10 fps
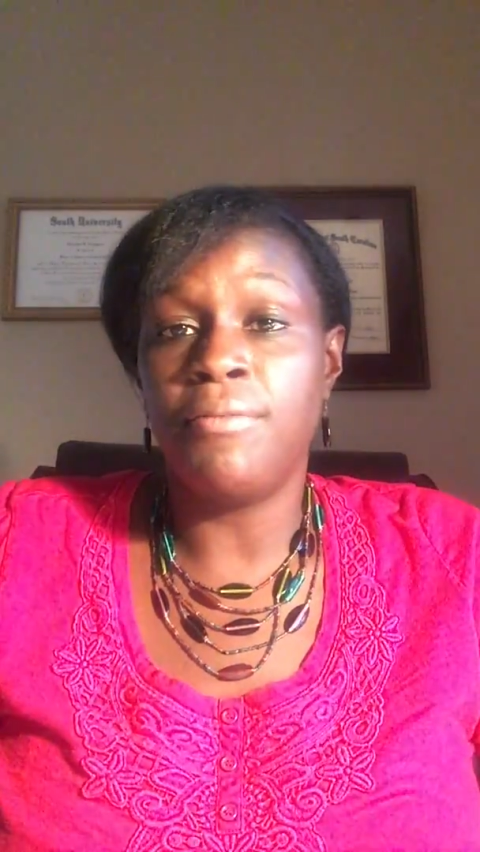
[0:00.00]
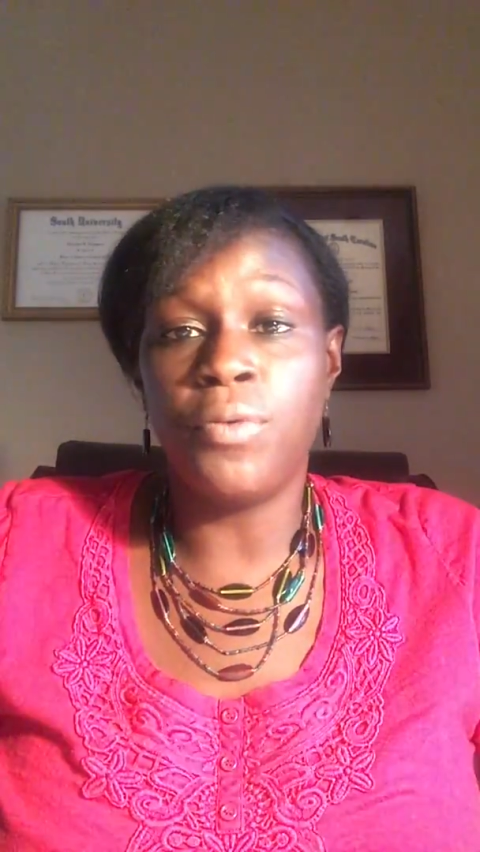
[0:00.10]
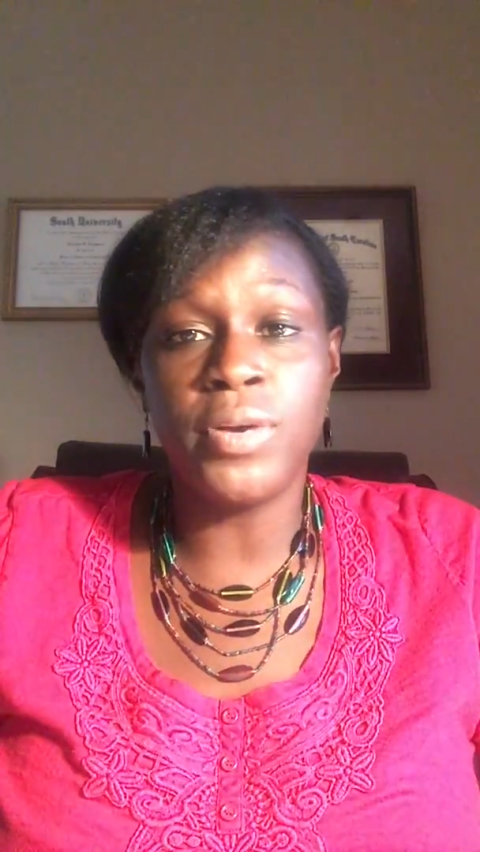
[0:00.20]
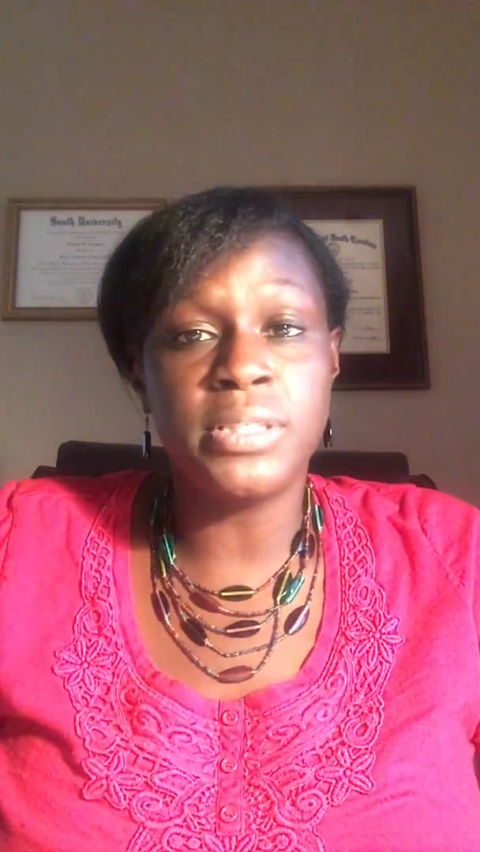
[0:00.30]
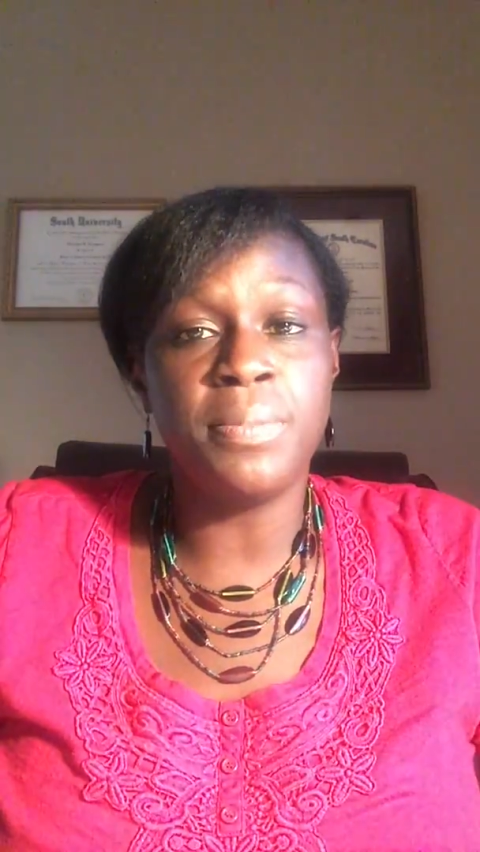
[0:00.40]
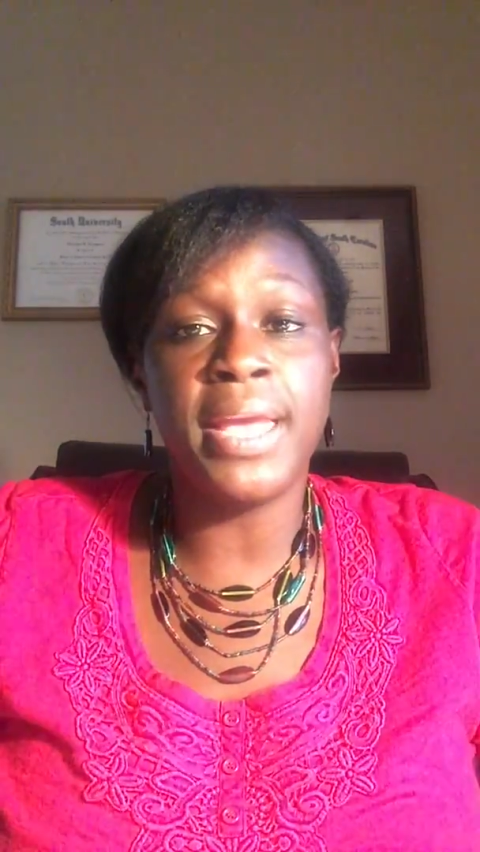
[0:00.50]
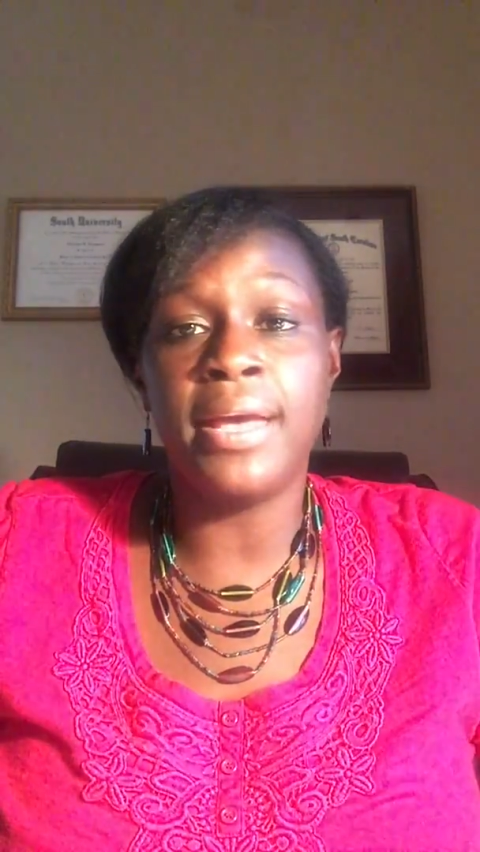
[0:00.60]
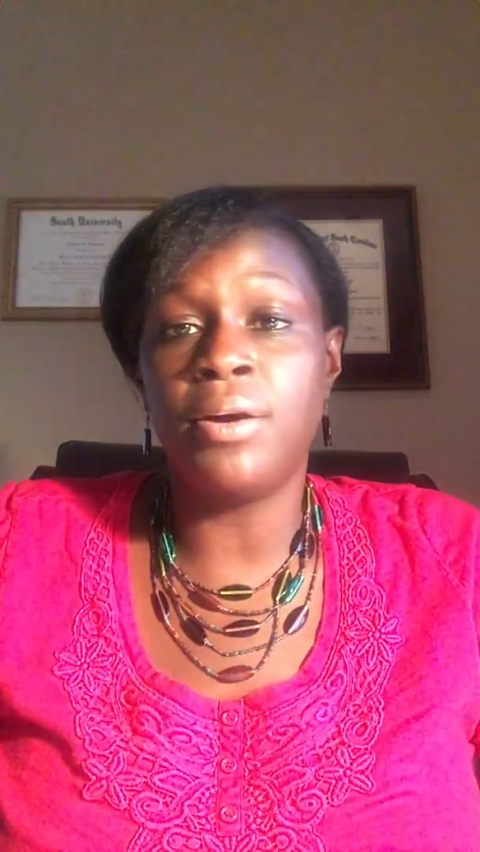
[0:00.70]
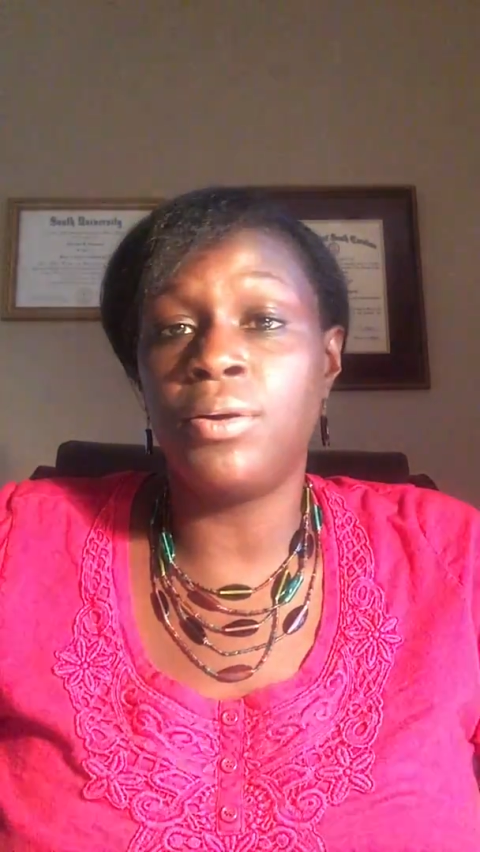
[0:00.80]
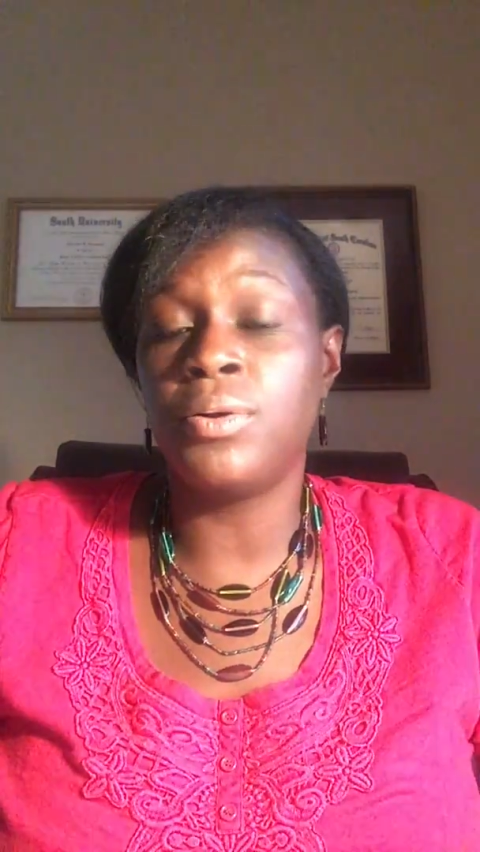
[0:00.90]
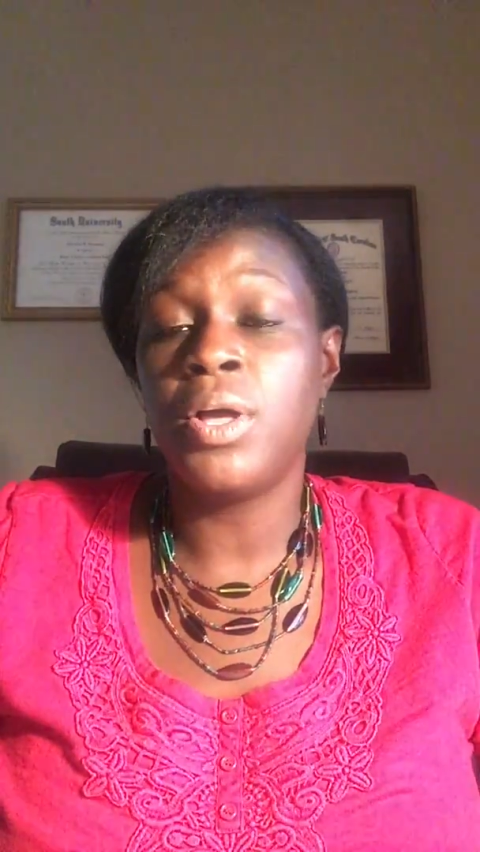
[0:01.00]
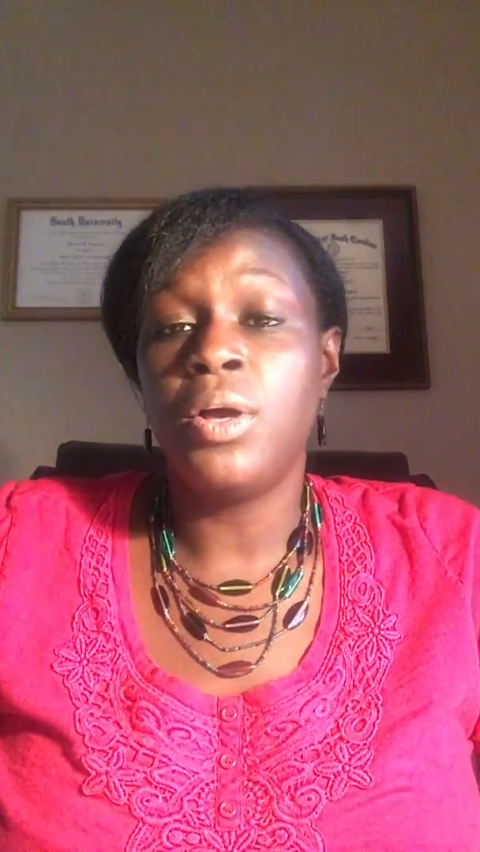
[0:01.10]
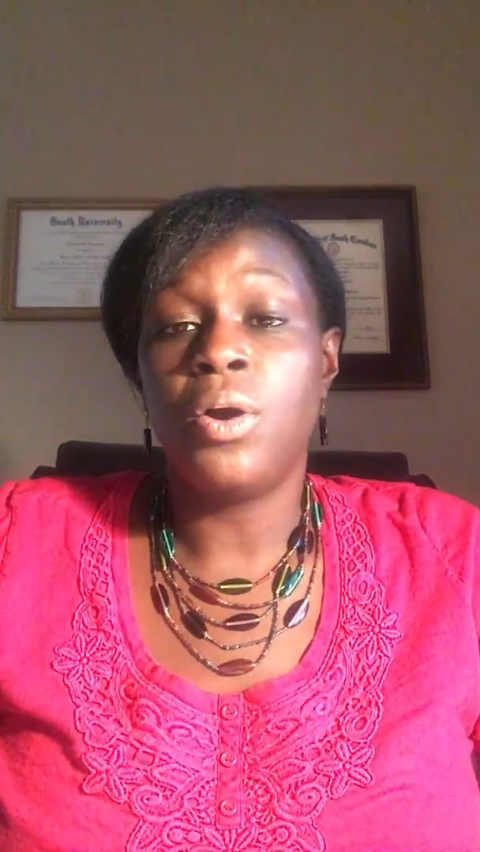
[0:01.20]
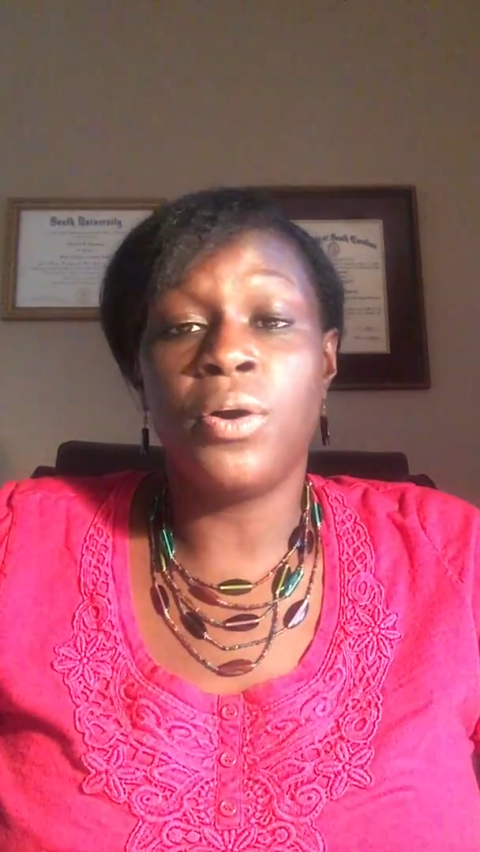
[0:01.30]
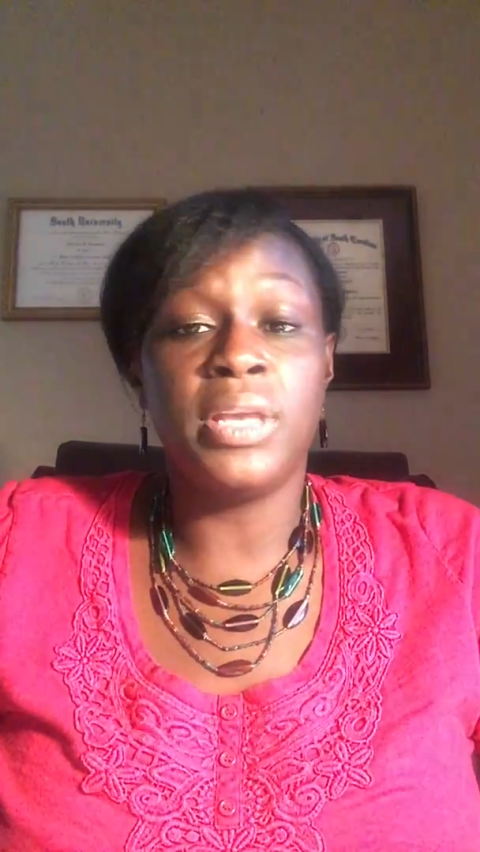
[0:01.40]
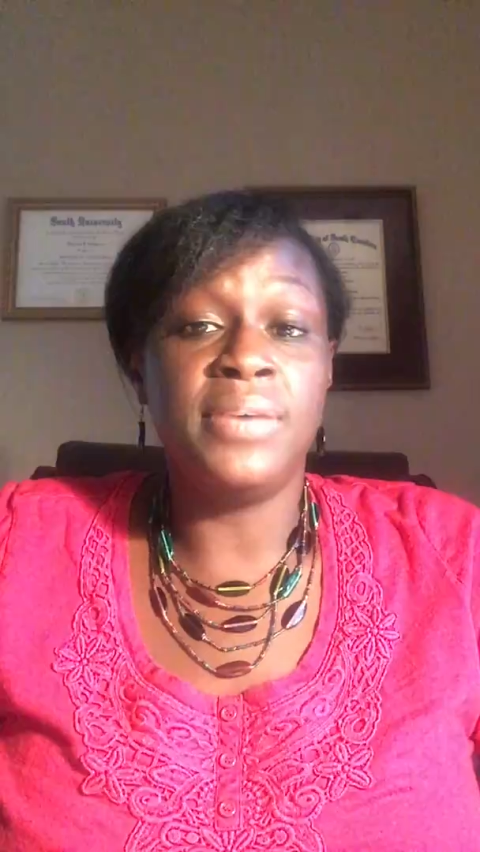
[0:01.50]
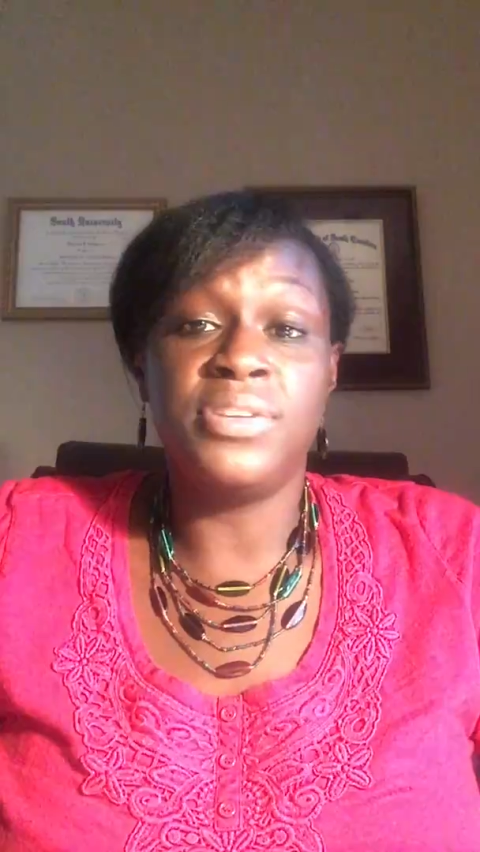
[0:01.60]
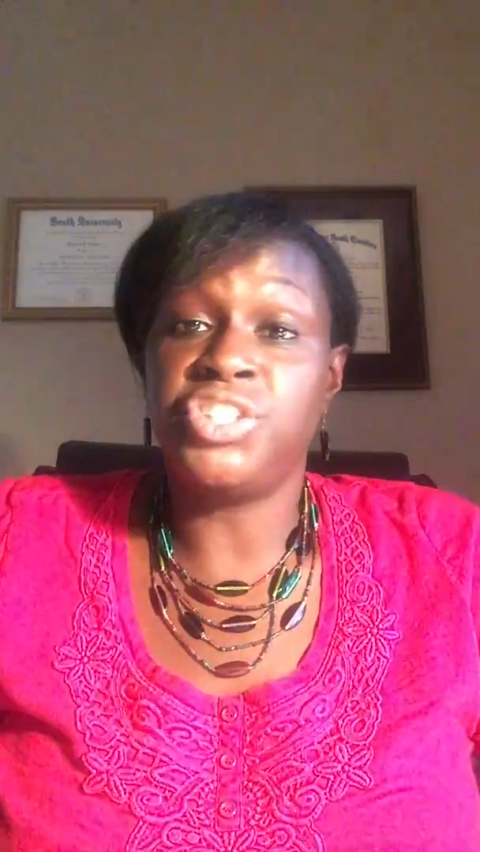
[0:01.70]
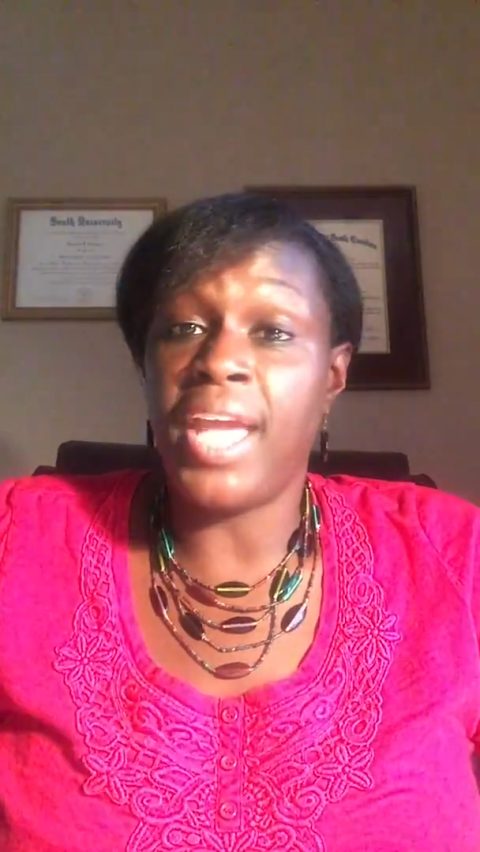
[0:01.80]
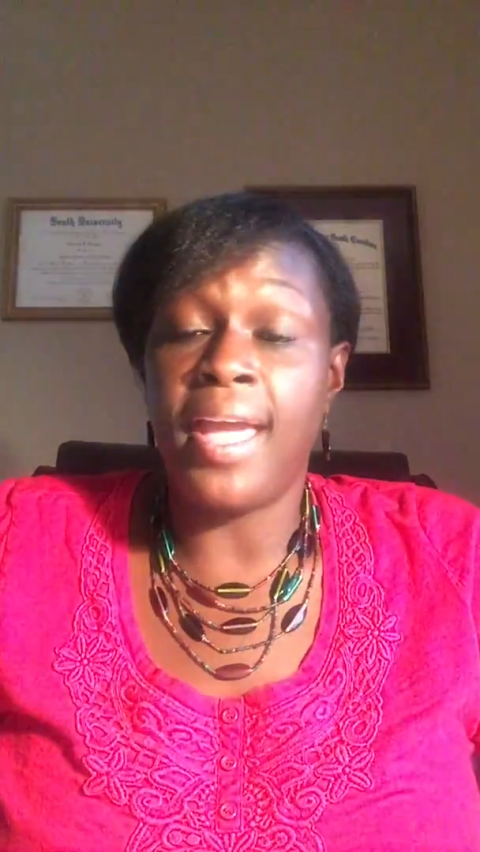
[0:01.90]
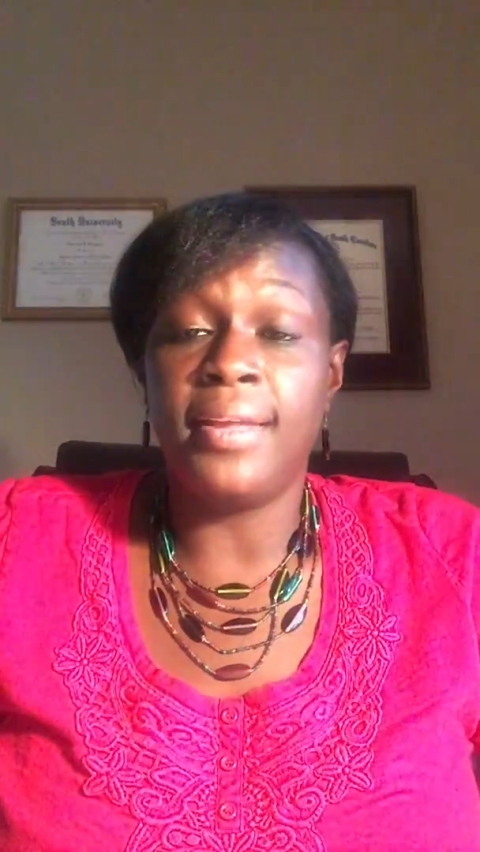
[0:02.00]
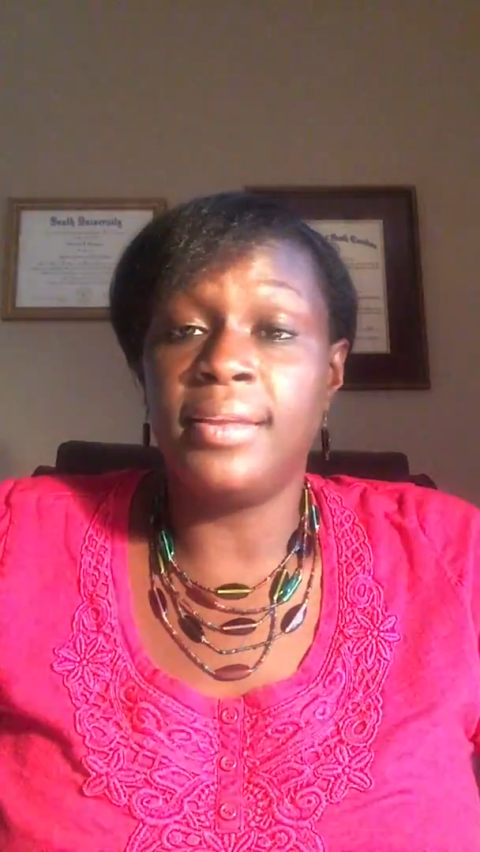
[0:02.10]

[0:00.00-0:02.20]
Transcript: voicemail, or even chat,